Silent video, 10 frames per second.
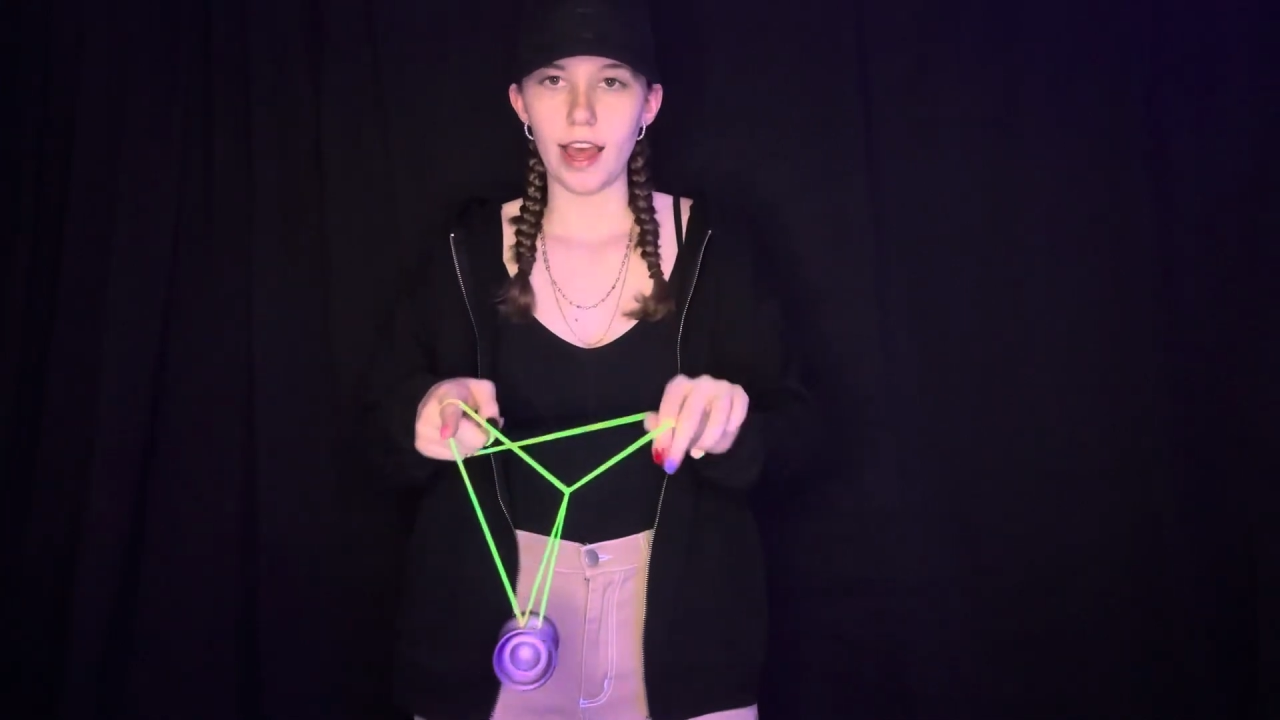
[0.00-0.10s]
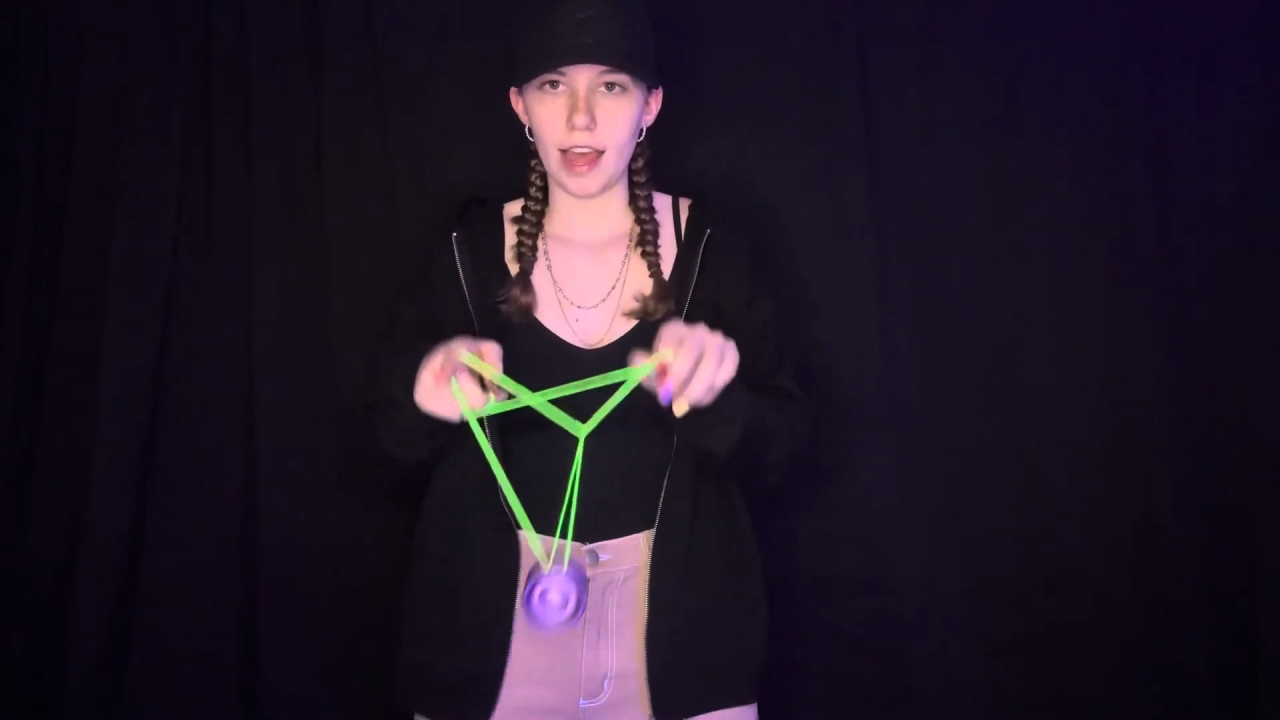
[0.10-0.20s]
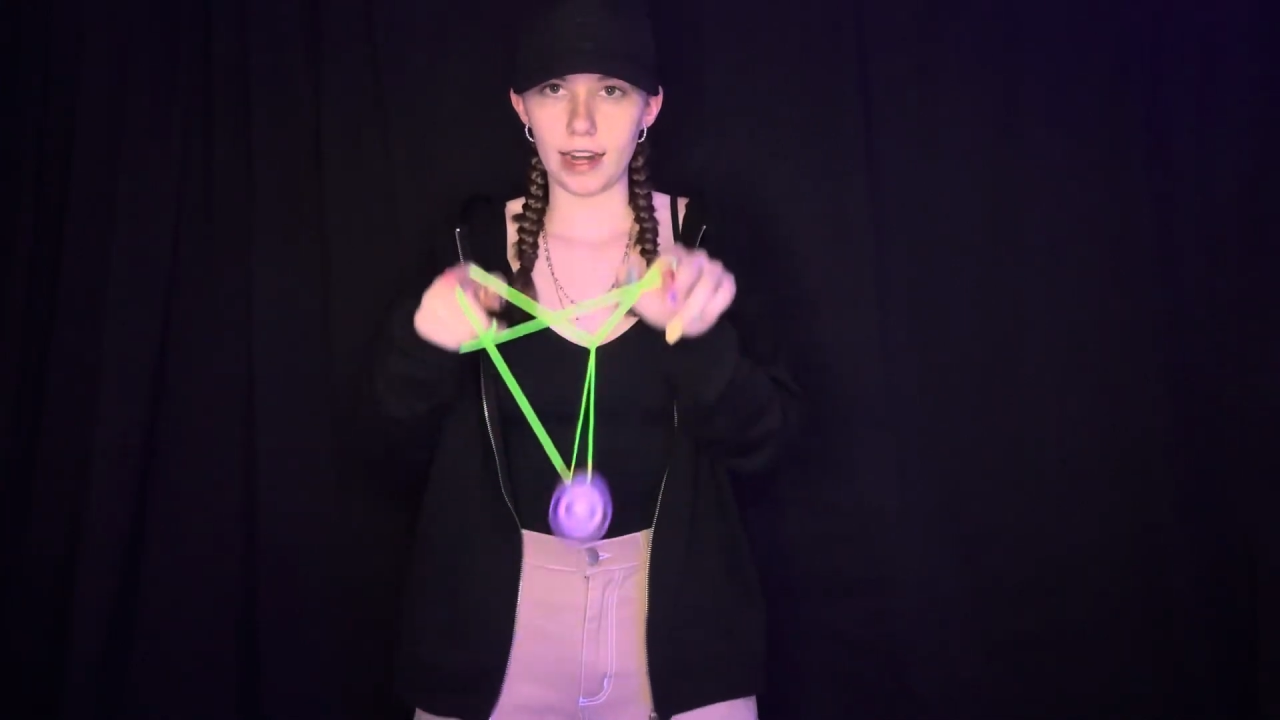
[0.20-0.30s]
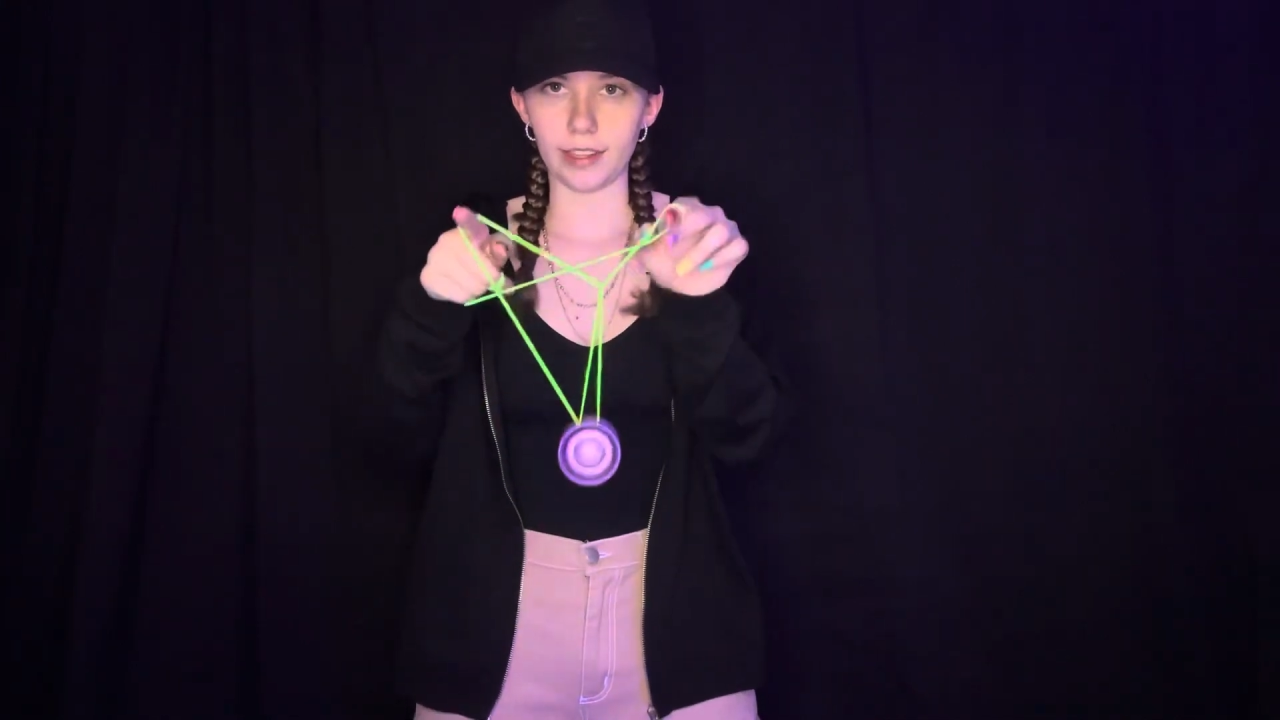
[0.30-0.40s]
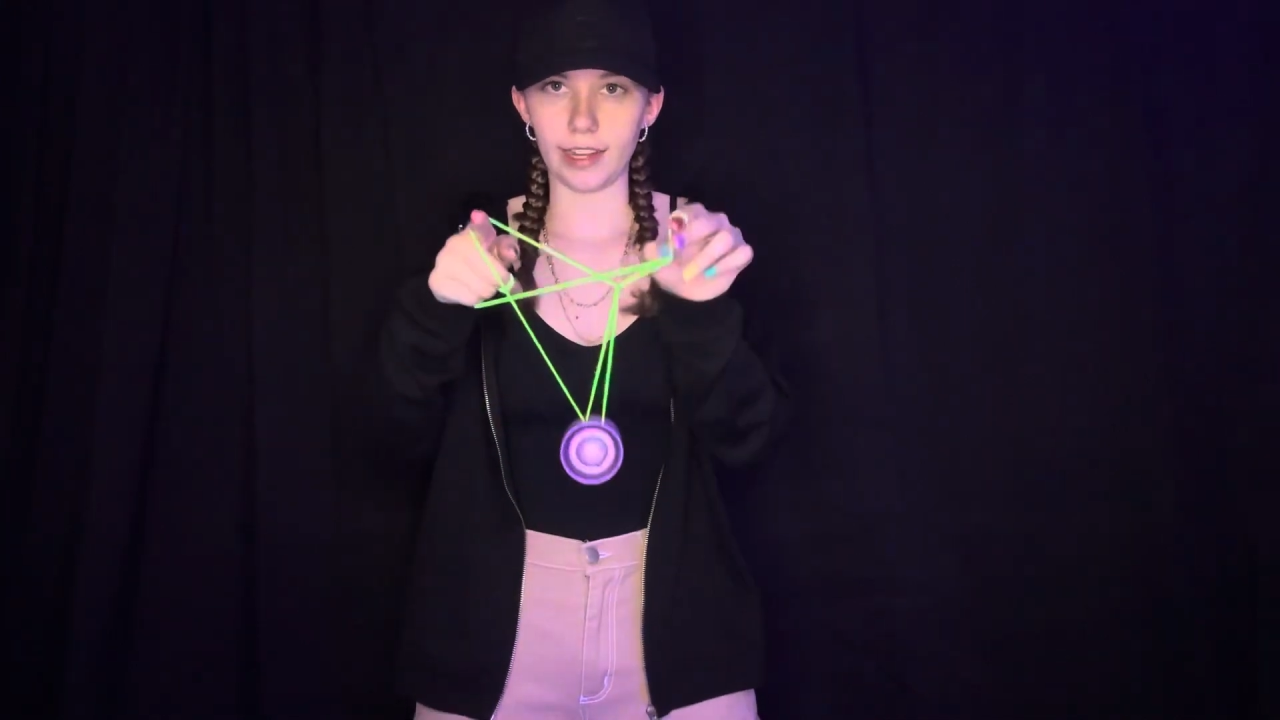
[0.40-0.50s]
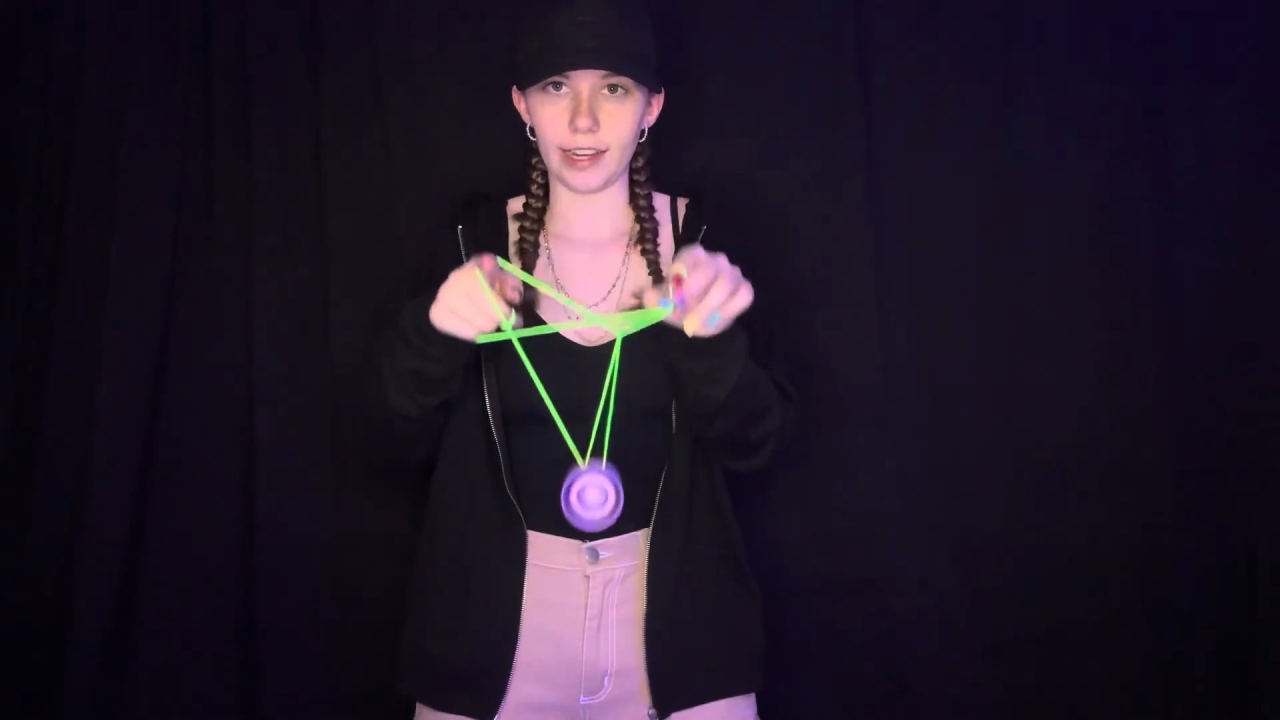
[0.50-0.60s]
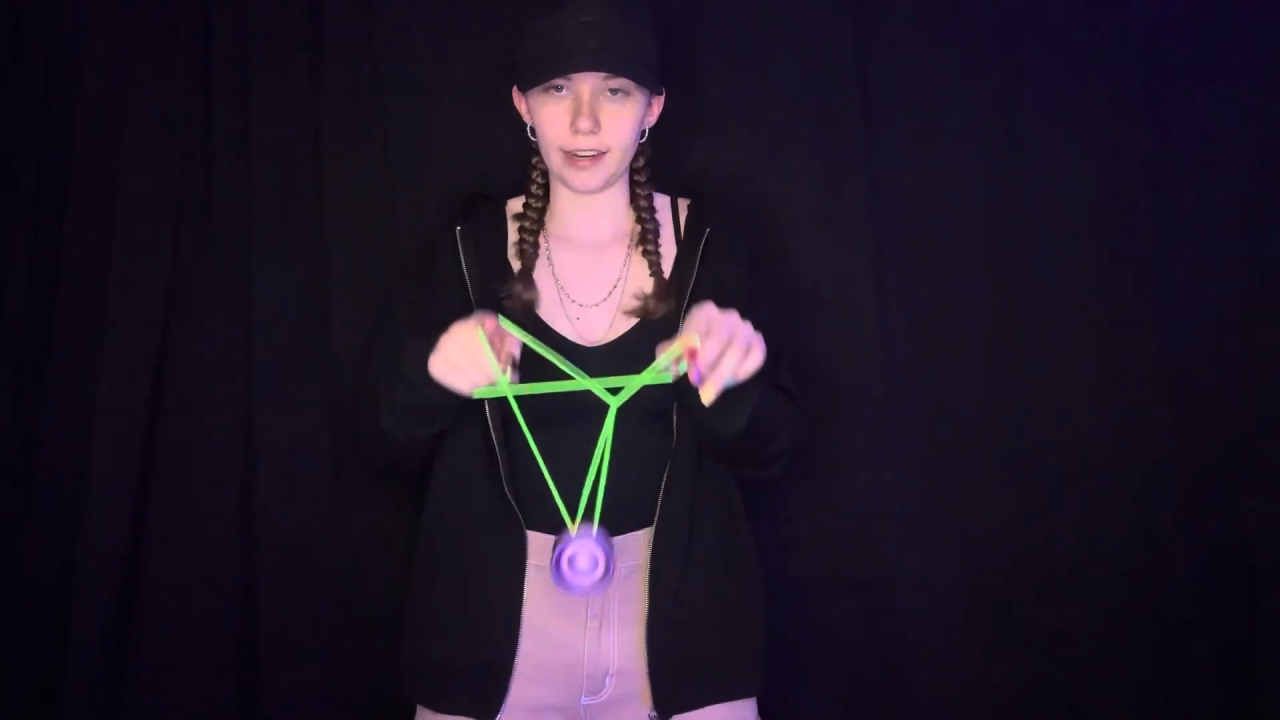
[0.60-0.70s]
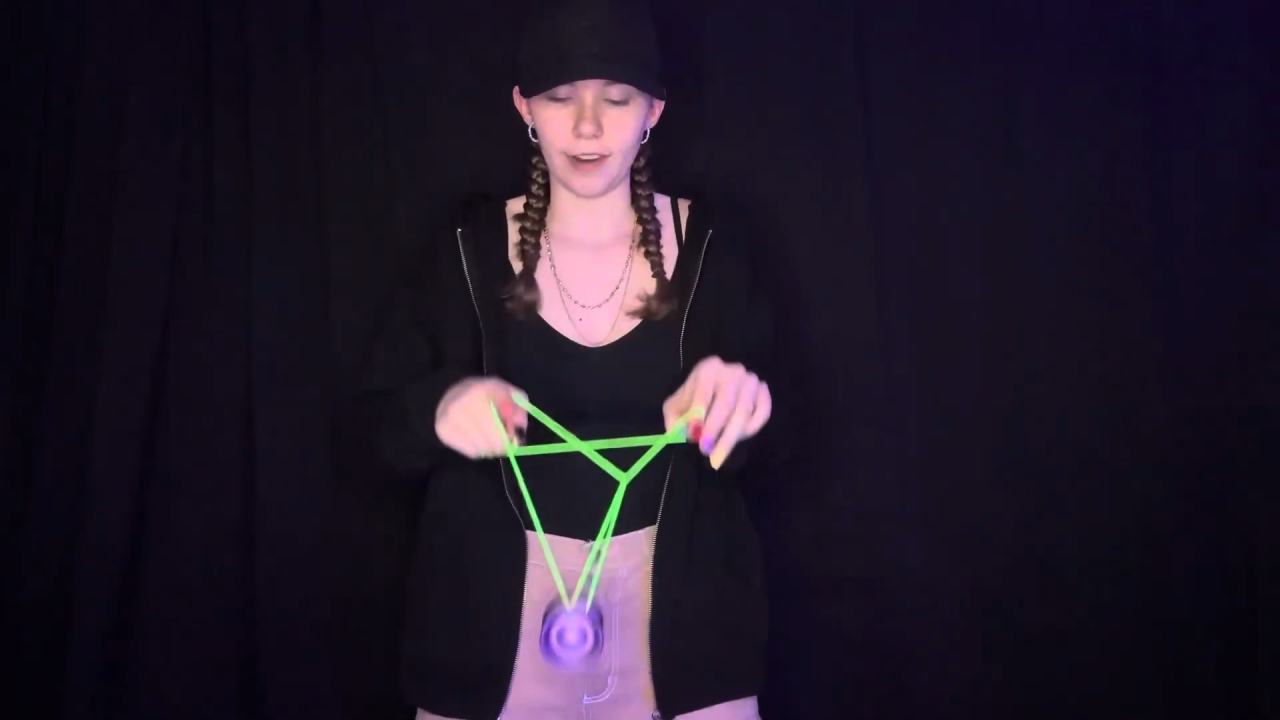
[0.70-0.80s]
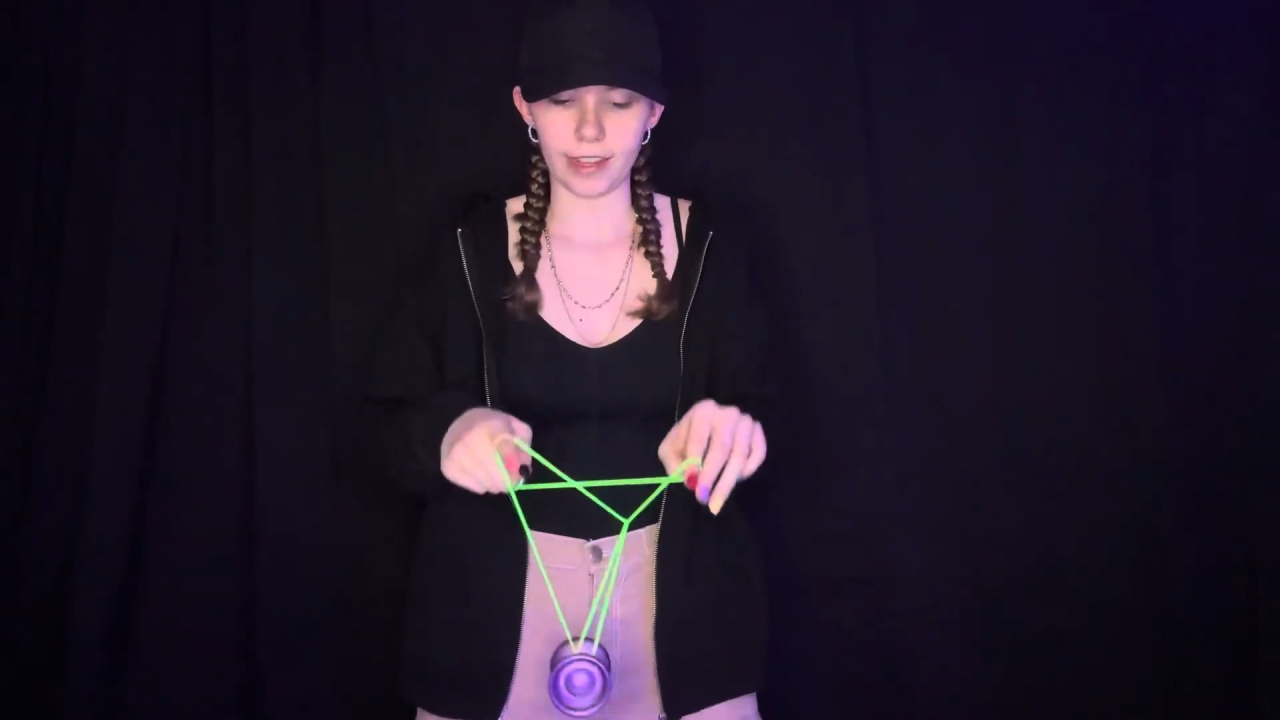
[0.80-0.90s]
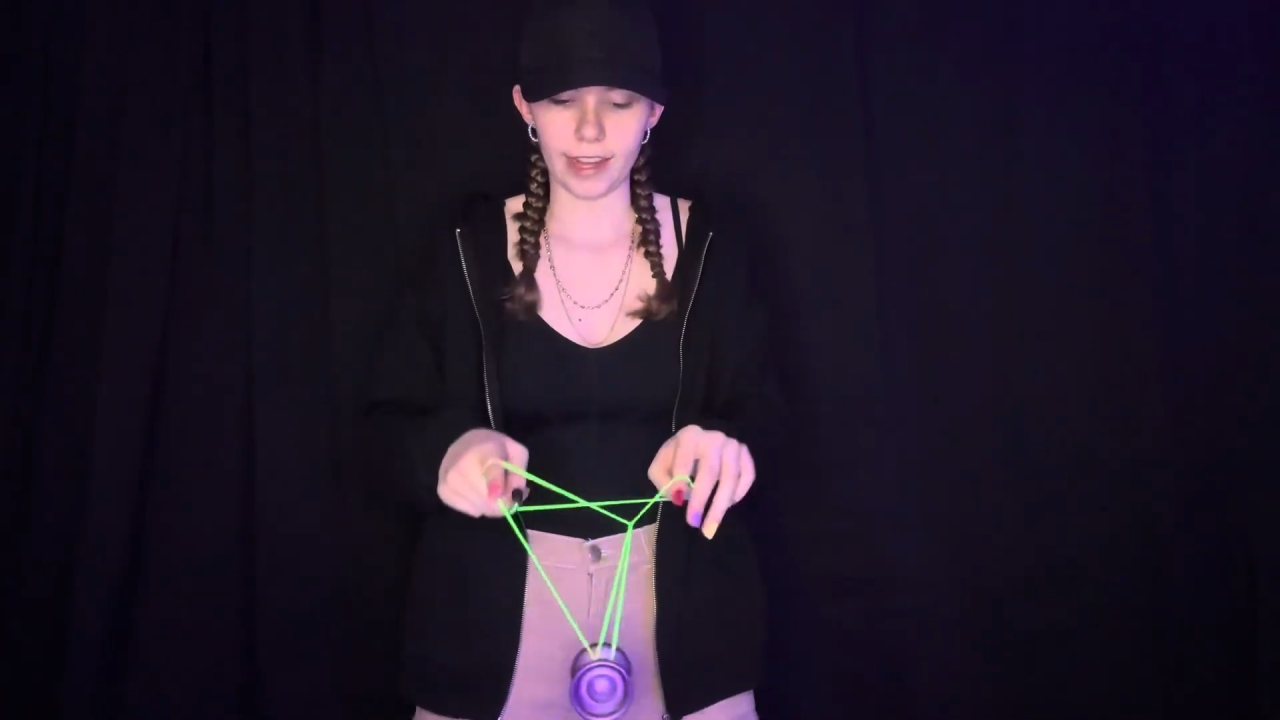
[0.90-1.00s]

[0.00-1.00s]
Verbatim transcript: and it landed right